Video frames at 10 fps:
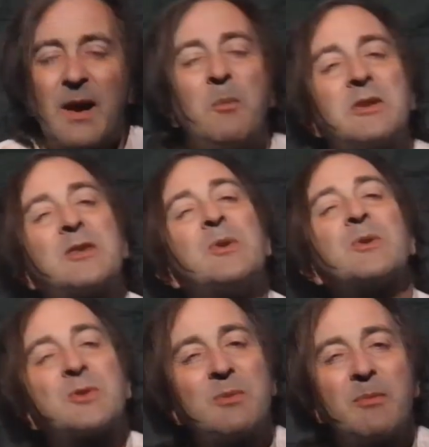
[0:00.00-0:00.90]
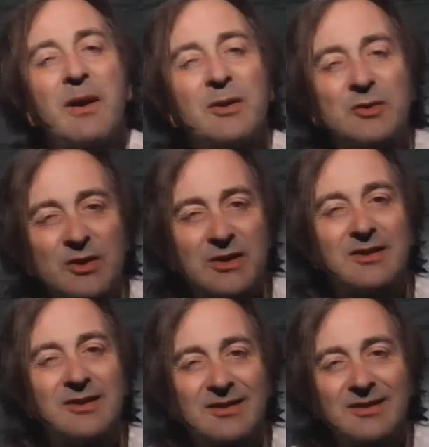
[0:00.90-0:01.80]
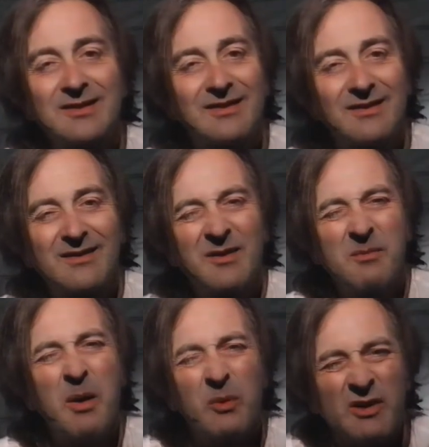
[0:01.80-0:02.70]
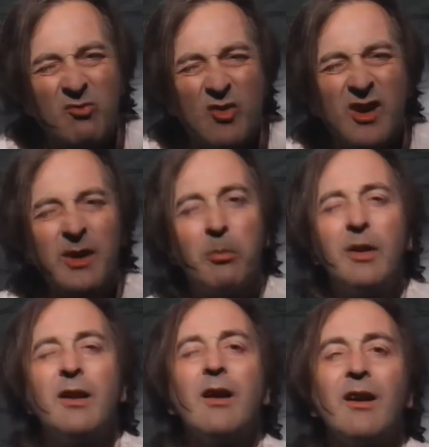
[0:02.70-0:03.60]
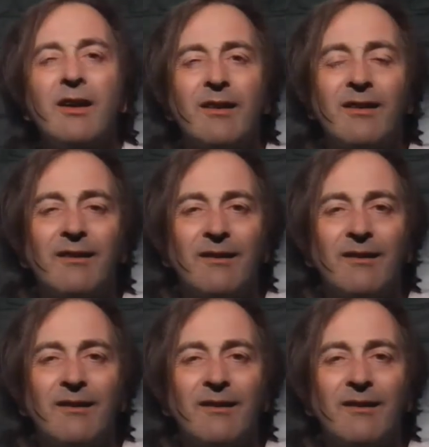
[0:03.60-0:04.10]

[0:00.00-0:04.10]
And we talked to him about Jesus, about what he'd really been like.